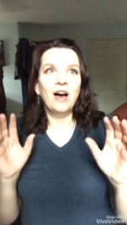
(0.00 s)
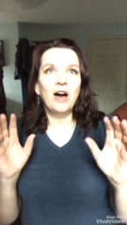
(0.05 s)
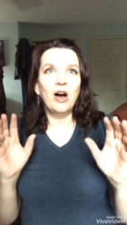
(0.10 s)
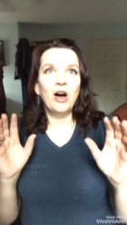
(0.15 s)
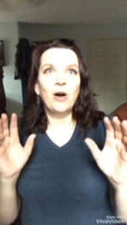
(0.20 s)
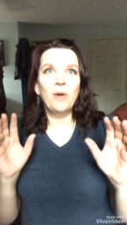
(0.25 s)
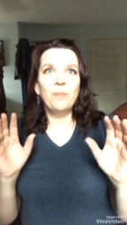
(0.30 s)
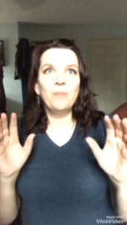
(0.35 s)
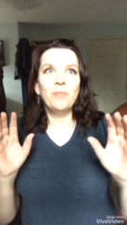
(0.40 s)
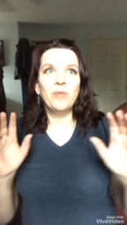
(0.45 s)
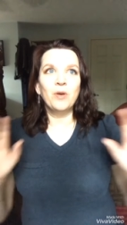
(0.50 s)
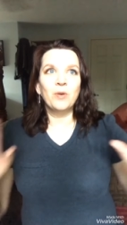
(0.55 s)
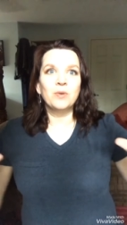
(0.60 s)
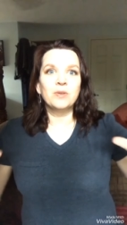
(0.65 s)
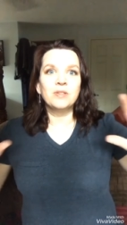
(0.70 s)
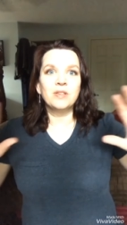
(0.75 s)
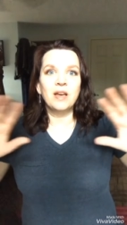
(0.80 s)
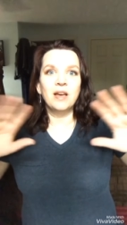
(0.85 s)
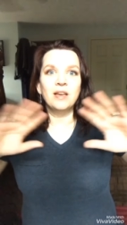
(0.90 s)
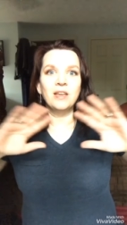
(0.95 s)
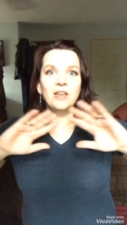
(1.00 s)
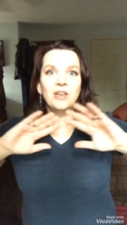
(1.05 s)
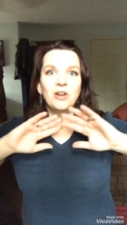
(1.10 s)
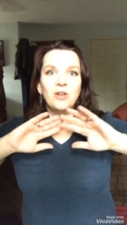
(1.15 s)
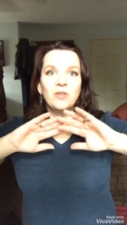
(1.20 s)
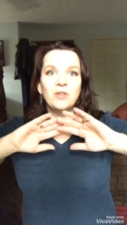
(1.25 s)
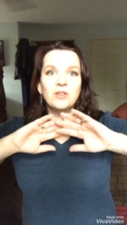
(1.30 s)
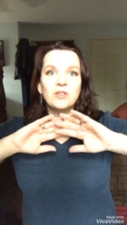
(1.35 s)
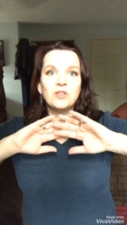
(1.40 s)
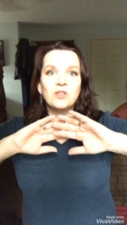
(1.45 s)
Um, it was like, you
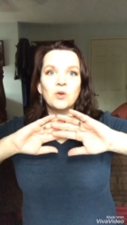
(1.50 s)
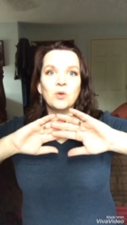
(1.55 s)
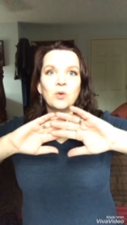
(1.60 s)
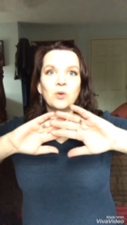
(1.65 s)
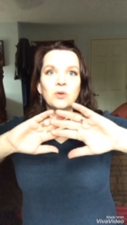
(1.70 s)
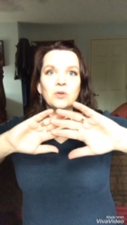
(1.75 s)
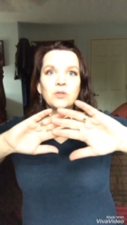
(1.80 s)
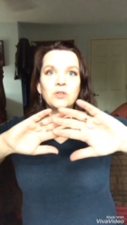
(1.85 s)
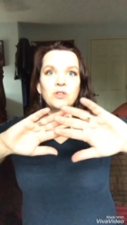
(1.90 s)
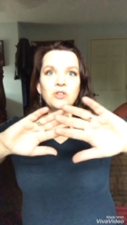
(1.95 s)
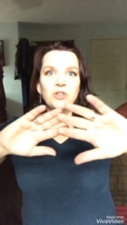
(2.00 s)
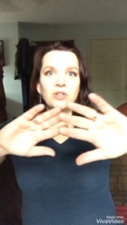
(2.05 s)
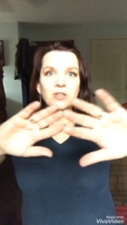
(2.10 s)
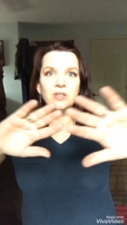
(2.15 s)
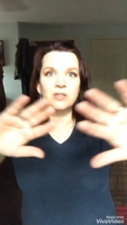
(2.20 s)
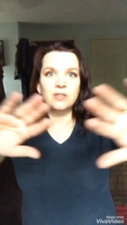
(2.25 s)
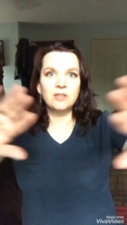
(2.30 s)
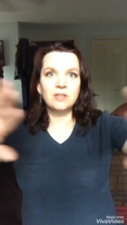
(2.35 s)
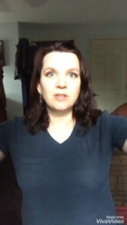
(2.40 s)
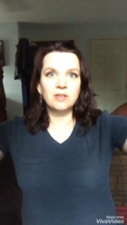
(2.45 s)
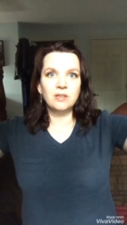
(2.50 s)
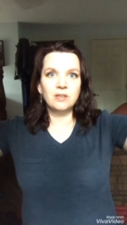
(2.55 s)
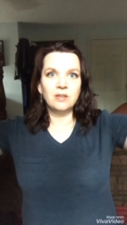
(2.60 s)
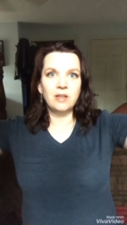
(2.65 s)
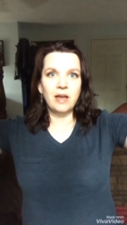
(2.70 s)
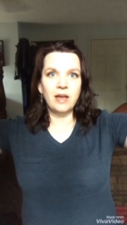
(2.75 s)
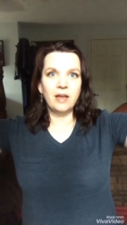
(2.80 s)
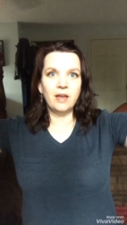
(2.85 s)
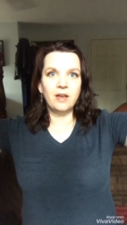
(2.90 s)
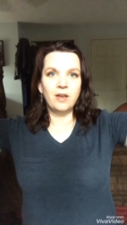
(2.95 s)
know, these doors just
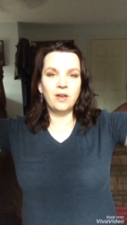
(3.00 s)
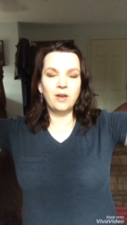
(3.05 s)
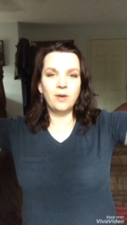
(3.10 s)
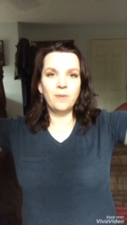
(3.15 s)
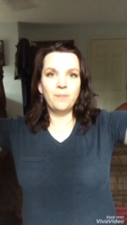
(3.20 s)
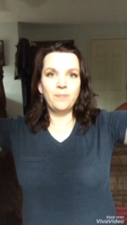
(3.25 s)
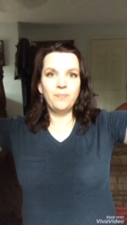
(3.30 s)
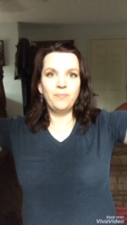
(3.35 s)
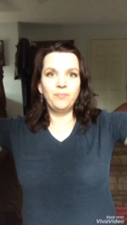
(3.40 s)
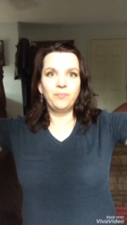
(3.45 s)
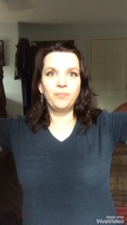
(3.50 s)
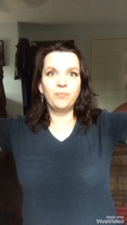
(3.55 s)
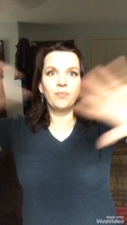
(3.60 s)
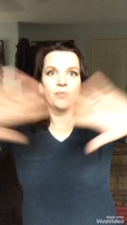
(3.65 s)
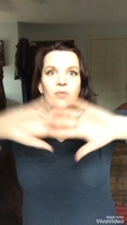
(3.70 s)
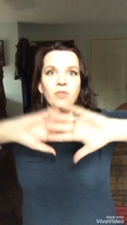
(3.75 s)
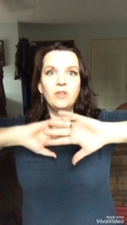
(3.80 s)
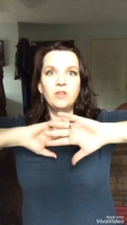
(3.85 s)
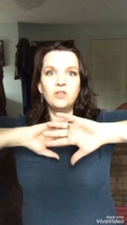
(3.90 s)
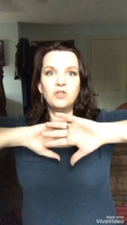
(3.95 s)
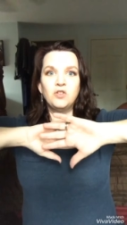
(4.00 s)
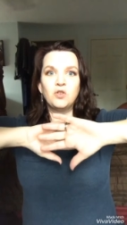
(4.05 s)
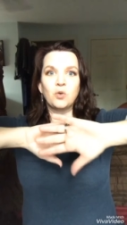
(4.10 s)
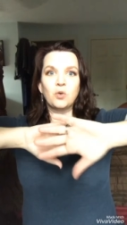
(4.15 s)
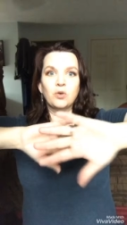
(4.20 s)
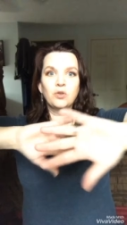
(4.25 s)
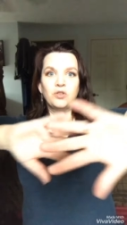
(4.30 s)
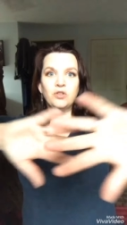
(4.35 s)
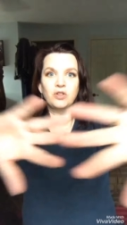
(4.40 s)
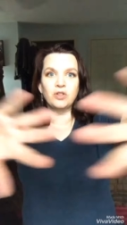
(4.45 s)
like, these
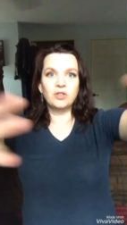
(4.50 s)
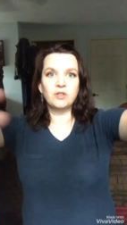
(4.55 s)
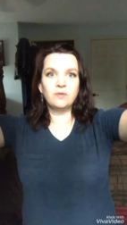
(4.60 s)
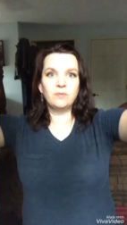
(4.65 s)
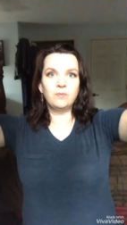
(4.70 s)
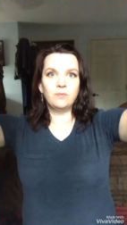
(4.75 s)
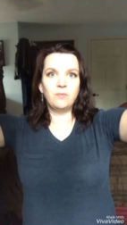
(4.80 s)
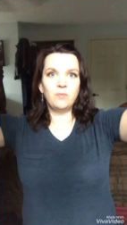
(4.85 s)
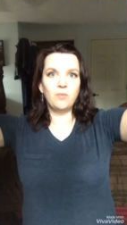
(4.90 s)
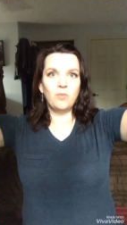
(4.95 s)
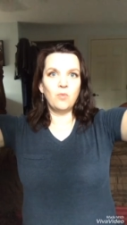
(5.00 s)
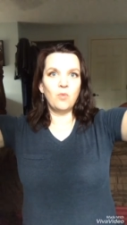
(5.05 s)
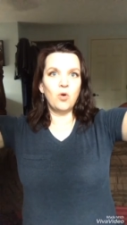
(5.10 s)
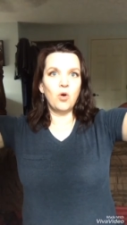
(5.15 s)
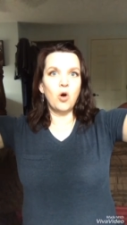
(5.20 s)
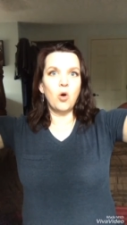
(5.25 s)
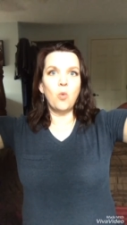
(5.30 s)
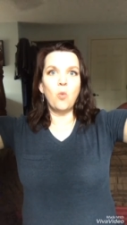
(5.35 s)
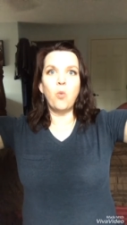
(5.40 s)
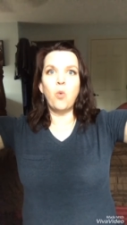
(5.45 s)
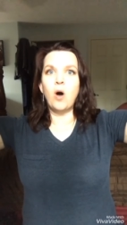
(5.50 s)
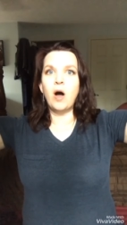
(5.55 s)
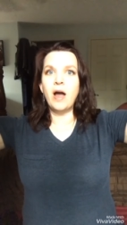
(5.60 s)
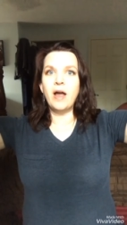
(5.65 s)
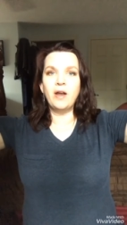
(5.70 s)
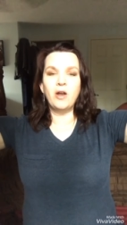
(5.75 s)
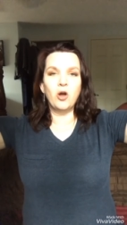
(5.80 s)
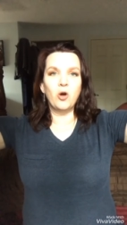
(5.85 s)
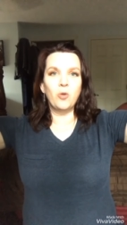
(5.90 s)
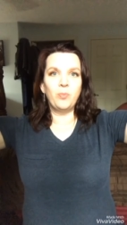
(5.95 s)
doors just
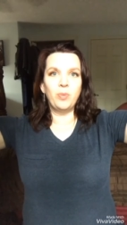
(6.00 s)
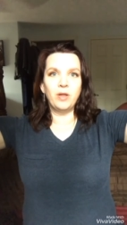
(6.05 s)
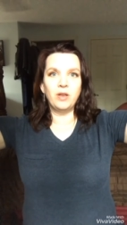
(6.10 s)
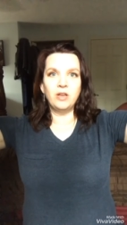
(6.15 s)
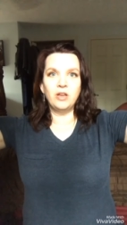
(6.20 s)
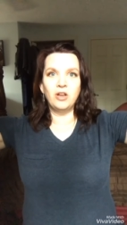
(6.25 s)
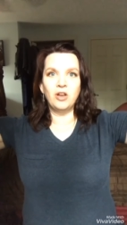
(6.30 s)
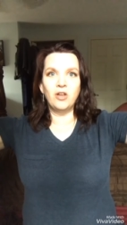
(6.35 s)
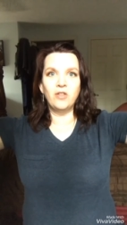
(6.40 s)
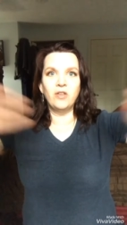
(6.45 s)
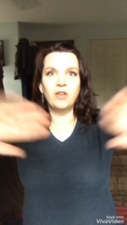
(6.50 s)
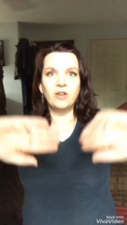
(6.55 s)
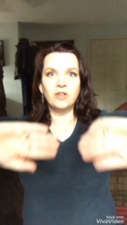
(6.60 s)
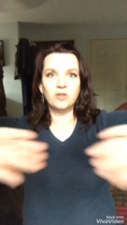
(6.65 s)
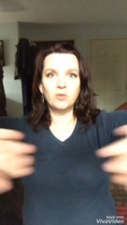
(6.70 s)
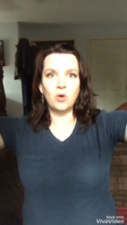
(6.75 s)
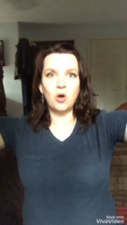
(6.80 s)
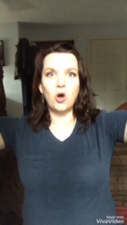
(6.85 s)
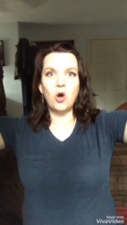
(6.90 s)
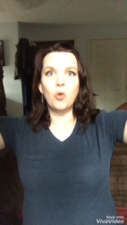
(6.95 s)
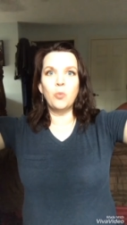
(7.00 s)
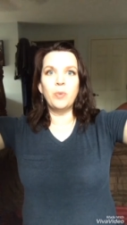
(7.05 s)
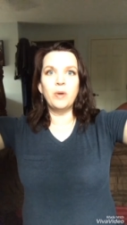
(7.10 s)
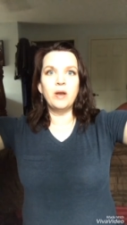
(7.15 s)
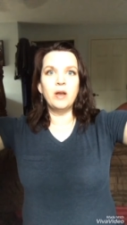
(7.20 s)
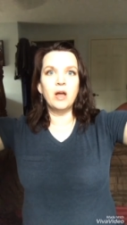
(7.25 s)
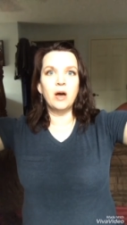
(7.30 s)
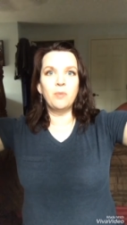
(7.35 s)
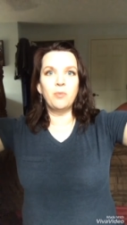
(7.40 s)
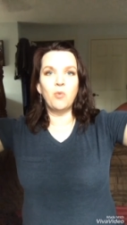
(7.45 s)
wide open, you know, they just
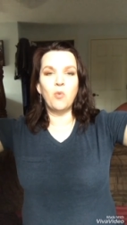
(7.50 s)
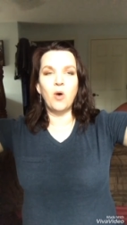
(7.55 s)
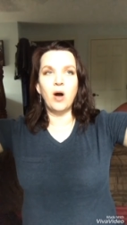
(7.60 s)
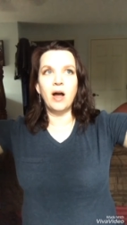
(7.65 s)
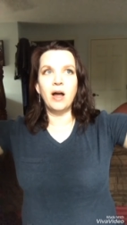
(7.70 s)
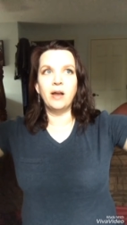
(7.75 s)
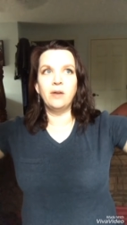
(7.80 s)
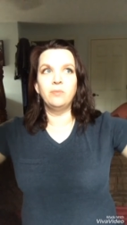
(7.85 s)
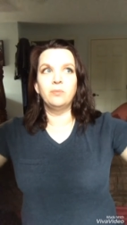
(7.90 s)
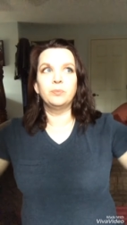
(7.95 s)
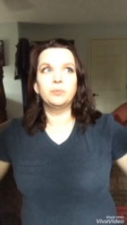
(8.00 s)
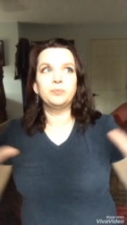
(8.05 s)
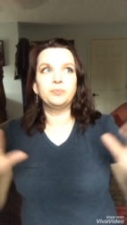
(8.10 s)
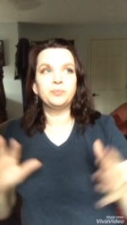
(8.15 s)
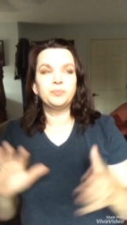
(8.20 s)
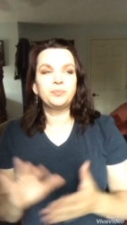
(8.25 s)
opened up wide